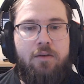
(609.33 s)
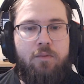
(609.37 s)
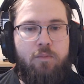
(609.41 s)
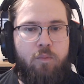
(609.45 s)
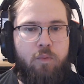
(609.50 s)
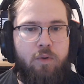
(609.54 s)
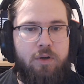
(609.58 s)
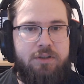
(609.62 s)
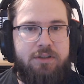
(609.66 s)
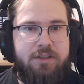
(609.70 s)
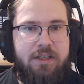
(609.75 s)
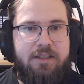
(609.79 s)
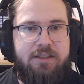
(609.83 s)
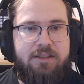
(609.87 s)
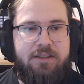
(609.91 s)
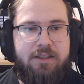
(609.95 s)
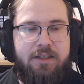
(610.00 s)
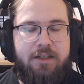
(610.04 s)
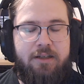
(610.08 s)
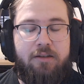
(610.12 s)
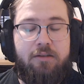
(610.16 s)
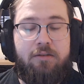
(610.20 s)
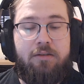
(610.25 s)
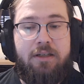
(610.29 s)
Worst case
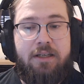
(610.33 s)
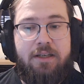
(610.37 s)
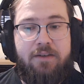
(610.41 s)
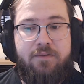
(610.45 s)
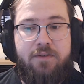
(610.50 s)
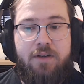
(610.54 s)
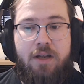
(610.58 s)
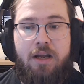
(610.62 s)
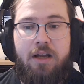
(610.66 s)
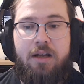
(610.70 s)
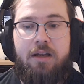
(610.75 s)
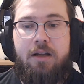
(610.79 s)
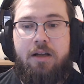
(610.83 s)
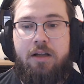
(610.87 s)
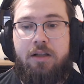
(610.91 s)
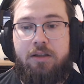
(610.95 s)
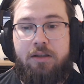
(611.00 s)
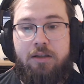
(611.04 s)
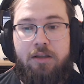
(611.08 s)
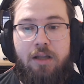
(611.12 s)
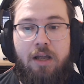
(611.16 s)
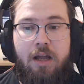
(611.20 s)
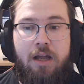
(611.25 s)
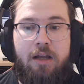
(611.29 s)
scenario, if not, a
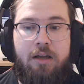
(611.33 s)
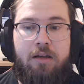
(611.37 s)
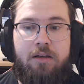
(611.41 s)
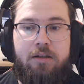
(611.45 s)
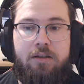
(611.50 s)
lot